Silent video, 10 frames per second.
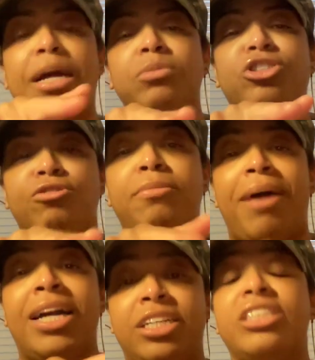that was to
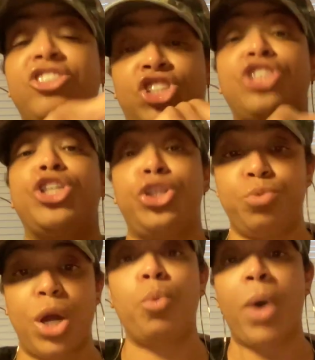remind her that she's a
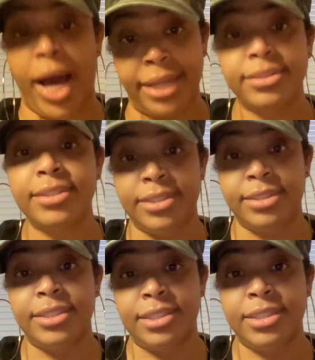you know what.
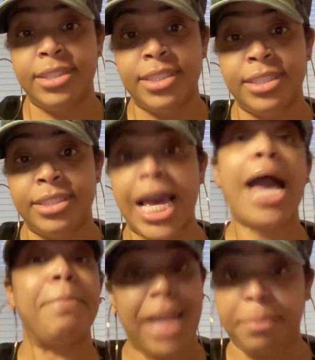
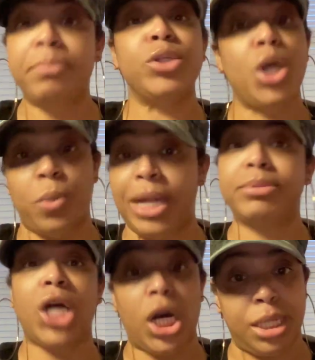And black people know what
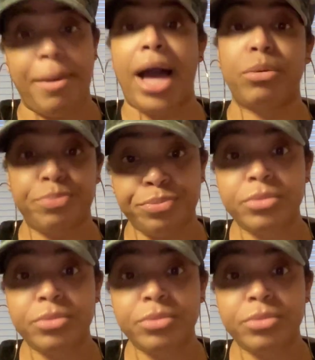I'm talking about.